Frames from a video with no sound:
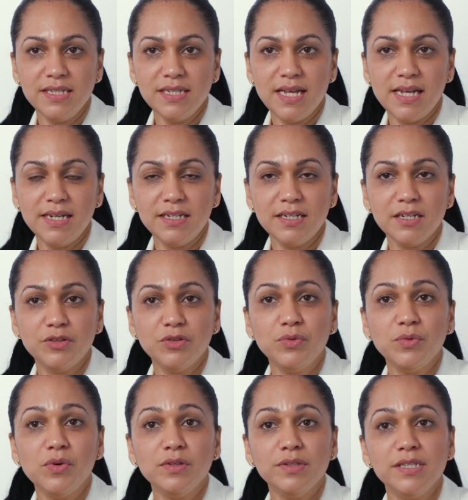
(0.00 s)
is that
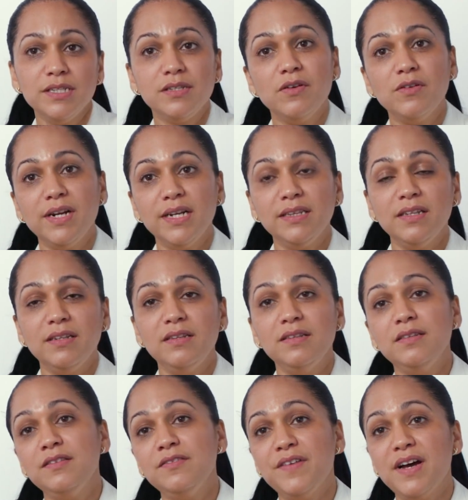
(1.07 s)
through all these connected
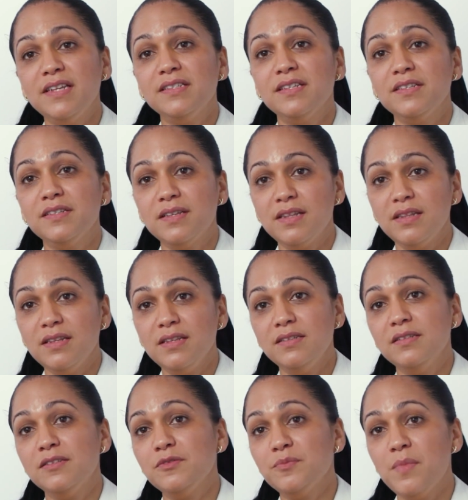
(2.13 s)
devices and
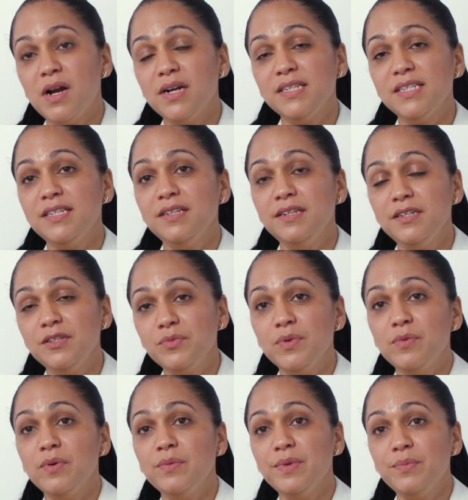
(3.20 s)
these smart cities,
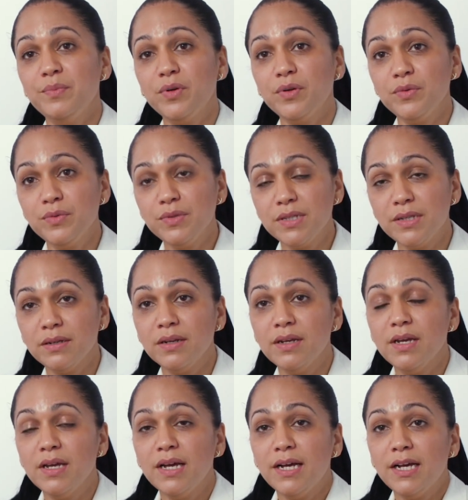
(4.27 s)
we will be producing
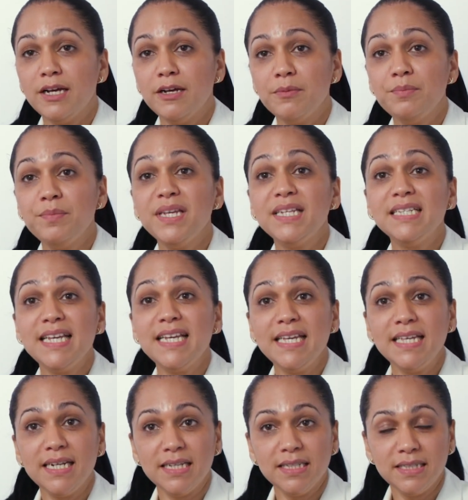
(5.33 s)
uh, big
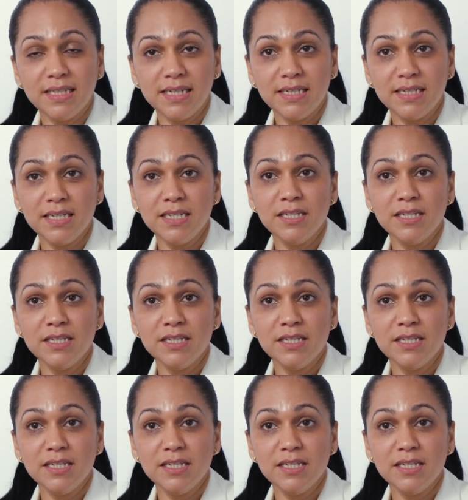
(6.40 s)
data that